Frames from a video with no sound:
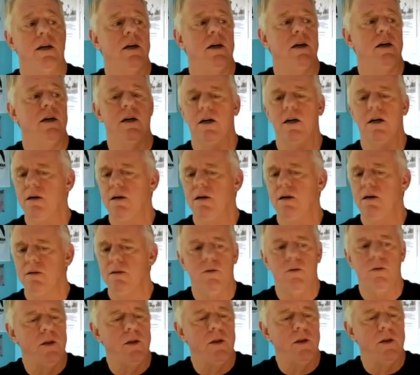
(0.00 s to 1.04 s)

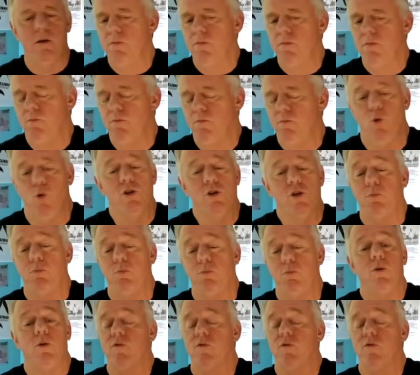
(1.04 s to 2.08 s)
Uh, more
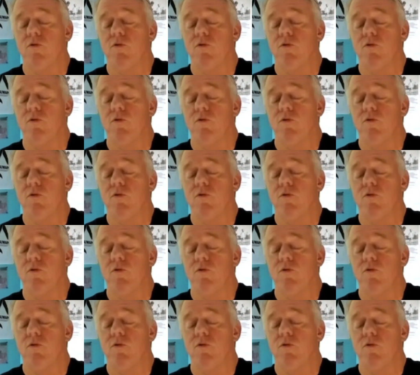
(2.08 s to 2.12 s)
support for